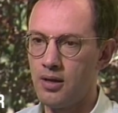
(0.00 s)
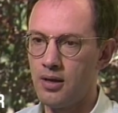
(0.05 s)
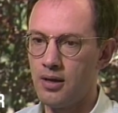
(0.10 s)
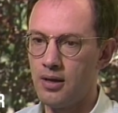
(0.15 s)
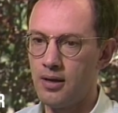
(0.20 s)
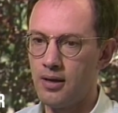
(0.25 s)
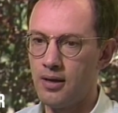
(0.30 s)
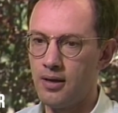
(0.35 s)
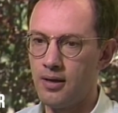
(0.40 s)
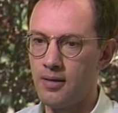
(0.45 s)

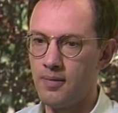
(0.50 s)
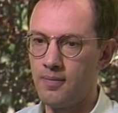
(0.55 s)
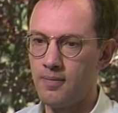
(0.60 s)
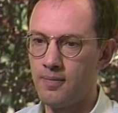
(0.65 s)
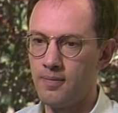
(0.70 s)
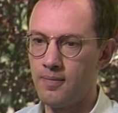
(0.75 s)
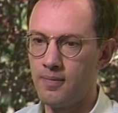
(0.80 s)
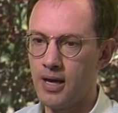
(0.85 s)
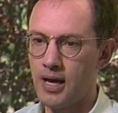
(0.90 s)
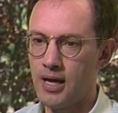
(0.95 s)
um,
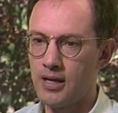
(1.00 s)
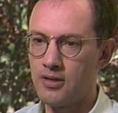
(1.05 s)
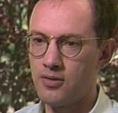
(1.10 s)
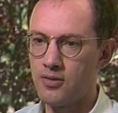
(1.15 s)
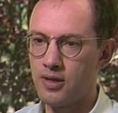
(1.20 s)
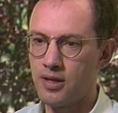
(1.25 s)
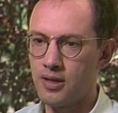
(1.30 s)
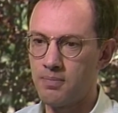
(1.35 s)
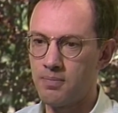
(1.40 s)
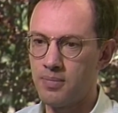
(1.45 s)
I don't
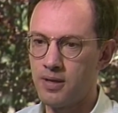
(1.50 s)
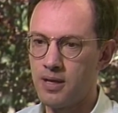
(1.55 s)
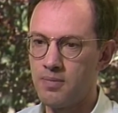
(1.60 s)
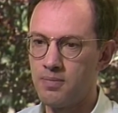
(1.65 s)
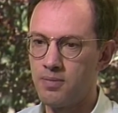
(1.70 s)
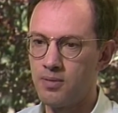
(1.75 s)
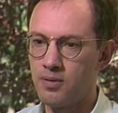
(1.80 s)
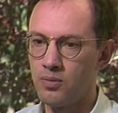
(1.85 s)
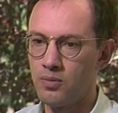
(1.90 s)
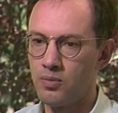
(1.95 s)
think
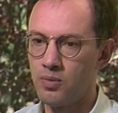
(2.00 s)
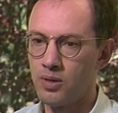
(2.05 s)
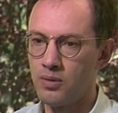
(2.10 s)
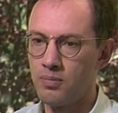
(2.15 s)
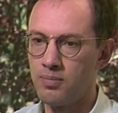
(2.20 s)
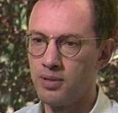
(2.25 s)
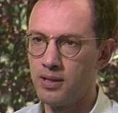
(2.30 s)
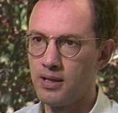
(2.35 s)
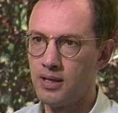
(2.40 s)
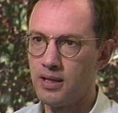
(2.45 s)
people will
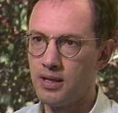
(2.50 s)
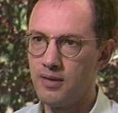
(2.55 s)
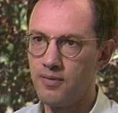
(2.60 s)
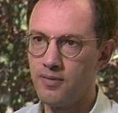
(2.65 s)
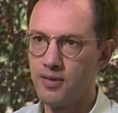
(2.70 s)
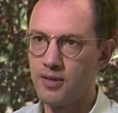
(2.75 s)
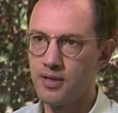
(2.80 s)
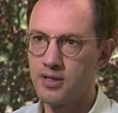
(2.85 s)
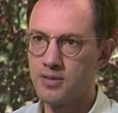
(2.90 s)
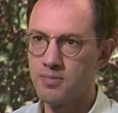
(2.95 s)
believe
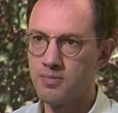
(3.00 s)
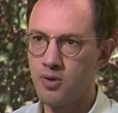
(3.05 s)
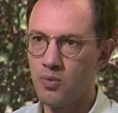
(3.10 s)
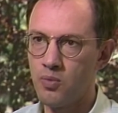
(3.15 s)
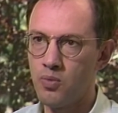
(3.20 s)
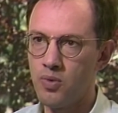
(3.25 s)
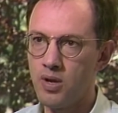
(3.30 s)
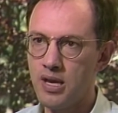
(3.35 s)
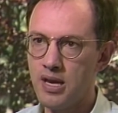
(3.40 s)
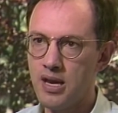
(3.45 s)
this, but
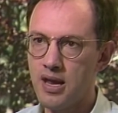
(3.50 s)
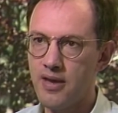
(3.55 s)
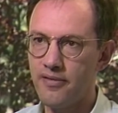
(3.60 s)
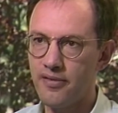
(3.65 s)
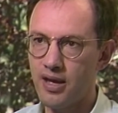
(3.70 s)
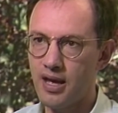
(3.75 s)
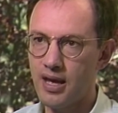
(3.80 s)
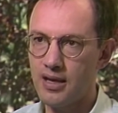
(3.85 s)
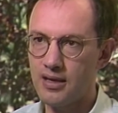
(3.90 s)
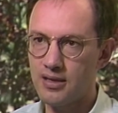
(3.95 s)
we
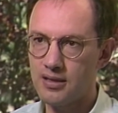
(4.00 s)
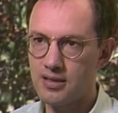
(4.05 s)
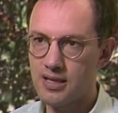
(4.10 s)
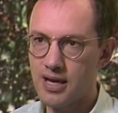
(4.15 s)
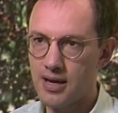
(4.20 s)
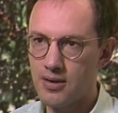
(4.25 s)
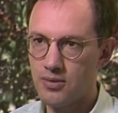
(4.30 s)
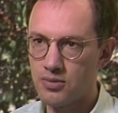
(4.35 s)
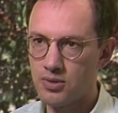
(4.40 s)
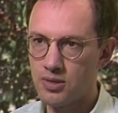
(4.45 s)
never had
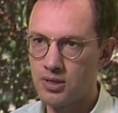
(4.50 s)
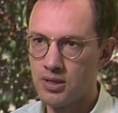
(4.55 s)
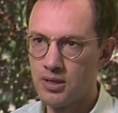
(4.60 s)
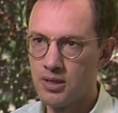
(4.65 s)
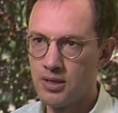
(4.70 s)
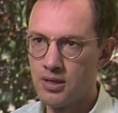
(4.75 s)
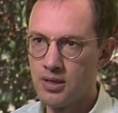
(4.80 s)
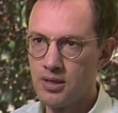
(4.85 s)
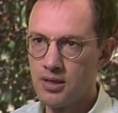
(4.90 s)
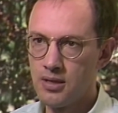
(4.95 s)
doubt
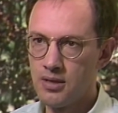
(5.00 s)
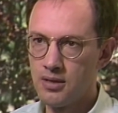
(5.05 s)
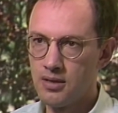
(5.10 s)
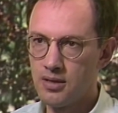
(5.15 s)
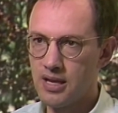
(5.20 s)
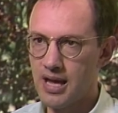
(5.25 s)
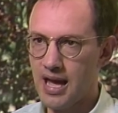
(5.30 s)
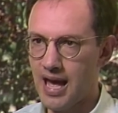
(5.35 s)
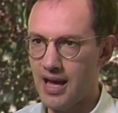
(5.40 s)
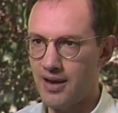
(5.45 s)
that
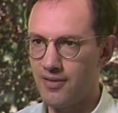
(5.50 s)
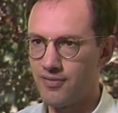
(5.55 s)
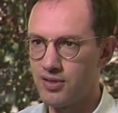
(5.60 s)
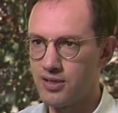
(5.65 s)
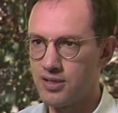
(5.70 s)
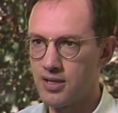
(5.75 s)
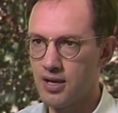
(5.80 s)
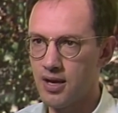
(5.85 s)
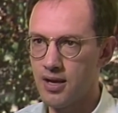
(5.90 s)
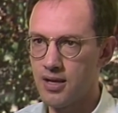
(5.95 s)

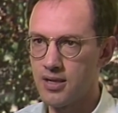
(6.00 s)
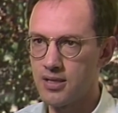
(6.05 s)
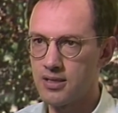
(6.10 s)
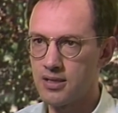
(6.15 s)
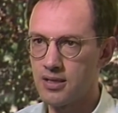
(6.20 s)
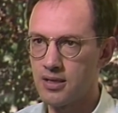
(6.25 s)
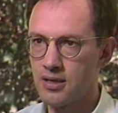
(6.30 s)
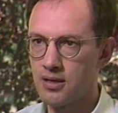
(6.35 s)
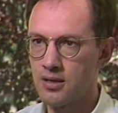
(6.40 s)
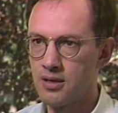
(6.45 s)

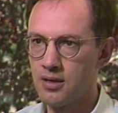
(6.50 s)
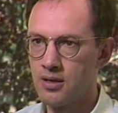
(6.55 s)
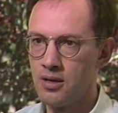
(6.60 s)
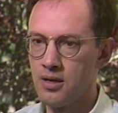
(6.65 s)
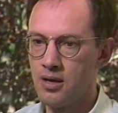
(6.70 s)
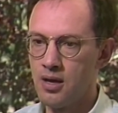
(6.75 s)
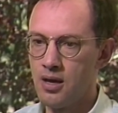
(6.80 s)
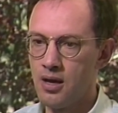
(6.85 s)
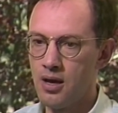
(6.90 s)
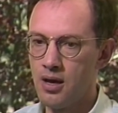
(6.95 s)
advertising
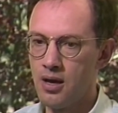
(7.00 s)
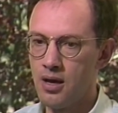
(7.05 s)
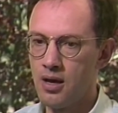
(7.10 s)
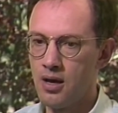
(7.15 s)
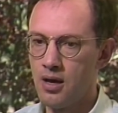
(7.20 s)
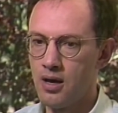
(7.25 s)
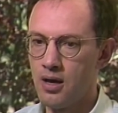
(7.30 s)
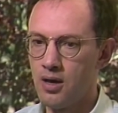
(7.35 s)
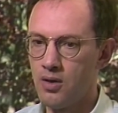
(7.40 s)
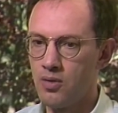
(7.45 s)

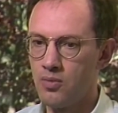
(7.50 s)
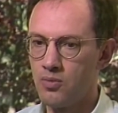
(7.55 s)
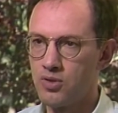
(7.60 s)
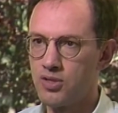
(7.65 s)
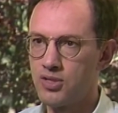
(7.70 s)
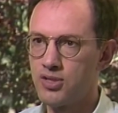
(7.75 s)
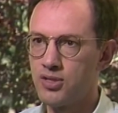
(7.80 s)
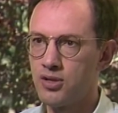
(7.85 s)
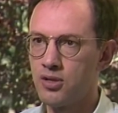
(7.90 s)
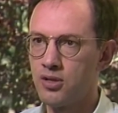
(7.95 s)
uh, would
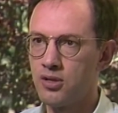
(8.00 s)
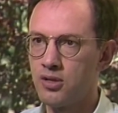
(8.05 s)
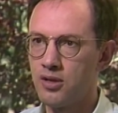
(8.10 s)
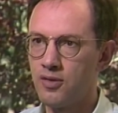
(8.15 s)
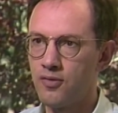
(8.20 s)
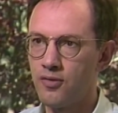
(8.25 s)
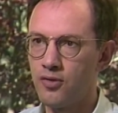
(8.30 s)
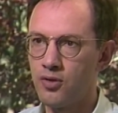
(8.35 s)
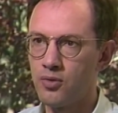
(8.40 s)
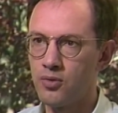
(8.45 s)
certainly
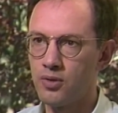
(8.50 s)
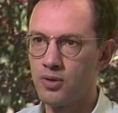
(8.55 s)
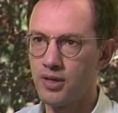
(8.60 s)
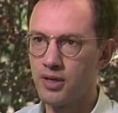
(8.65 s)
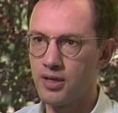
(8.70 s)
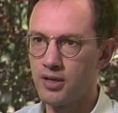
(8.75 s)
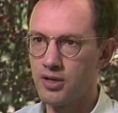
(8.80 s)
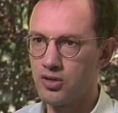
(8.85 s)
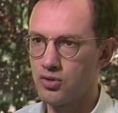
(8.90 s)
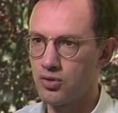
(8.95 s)
fuel the
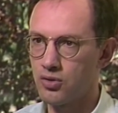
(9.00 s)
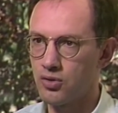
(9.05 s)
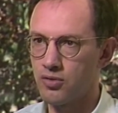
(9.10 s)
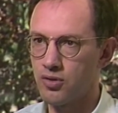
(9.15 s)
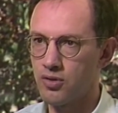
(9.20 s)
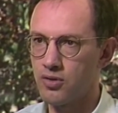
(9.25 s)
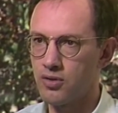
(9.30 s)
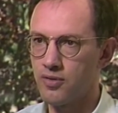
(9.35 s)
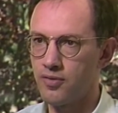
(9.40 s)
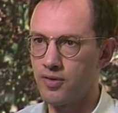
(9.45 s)
initial
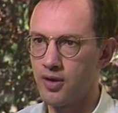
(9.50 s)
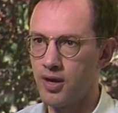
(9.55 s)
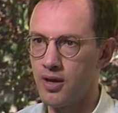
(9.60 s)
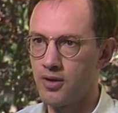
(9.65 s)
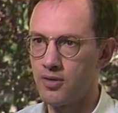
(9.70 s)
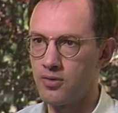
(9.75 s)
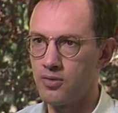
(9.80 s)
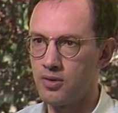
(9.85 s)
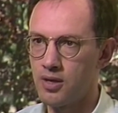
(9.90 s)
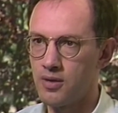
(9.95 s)
growth of
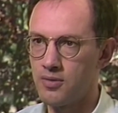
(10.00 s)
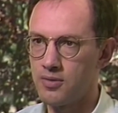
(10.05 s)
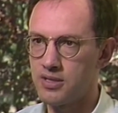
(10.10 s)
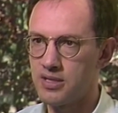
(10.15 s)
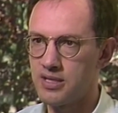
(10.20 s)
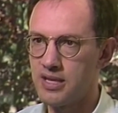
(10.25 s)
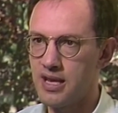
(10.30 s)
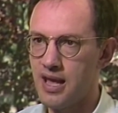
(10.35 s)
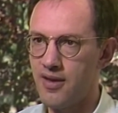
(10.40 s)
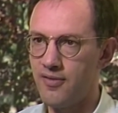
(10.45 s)
Yahoo. There was
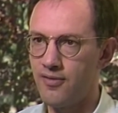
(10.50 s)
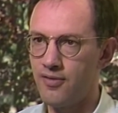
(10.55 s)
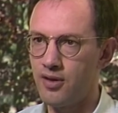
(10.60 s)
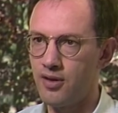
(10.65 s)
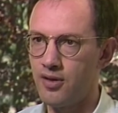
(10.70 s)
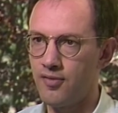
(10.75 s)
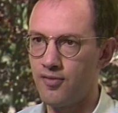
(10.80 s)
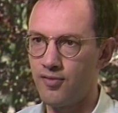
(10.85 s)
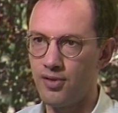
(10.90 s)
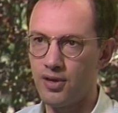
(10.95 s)
never
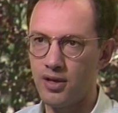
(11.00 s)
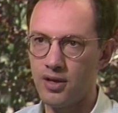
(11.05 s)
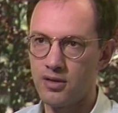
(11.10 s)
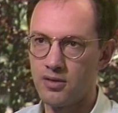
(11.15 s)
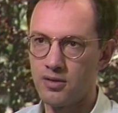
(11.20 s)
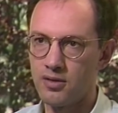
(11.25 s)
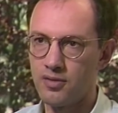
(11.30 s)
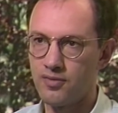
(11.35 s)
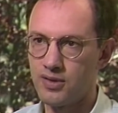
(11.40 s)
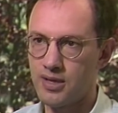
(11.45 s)
a
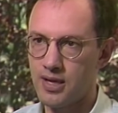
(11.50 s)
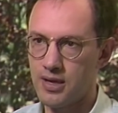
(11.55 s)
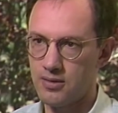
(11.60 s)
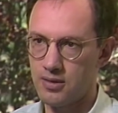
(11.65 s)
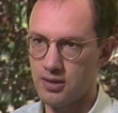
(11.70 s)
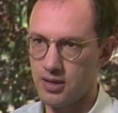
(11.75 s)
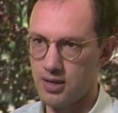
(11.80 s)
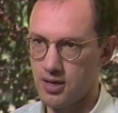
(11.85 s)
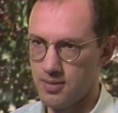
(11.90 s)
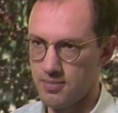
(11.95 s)
flicker of doubt
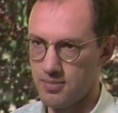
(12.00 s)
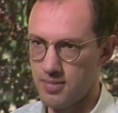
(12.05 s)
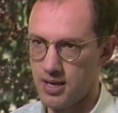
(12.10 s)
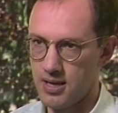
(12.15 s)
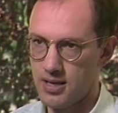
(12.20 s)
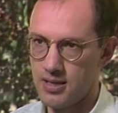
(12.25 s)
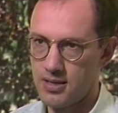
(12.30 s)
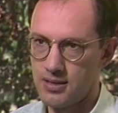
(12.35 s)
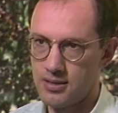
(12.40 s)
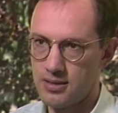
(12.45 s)
in our
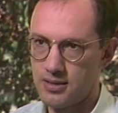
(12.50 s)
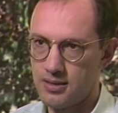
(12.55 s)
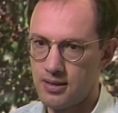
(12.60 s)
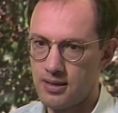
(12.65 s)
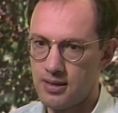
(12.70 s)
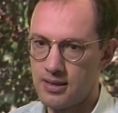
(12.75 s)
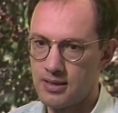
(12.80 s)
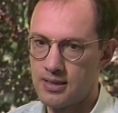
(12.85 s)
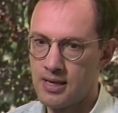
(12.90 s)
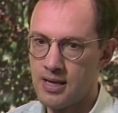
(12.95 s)
minds
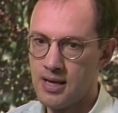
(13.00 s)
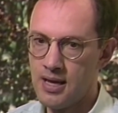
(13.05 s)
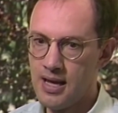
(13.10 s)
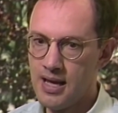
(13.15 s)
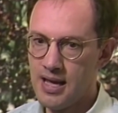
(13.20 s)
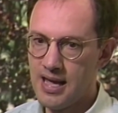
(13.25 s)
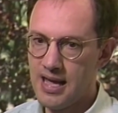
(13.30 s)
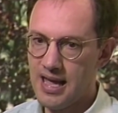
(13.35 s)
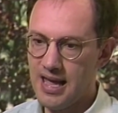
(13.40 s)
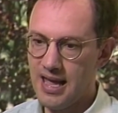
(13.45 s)
that
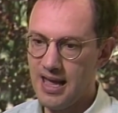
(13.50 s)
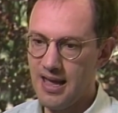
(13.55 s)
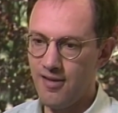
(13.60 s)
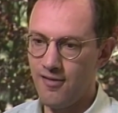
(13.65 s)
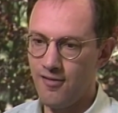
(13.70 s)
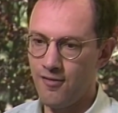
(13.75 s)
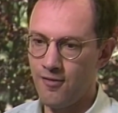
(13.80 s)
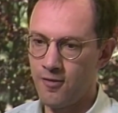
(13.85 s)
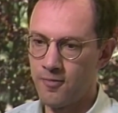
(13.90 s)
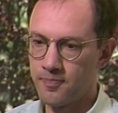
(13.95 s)

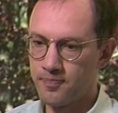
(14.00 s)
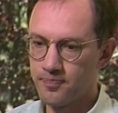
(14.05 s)
if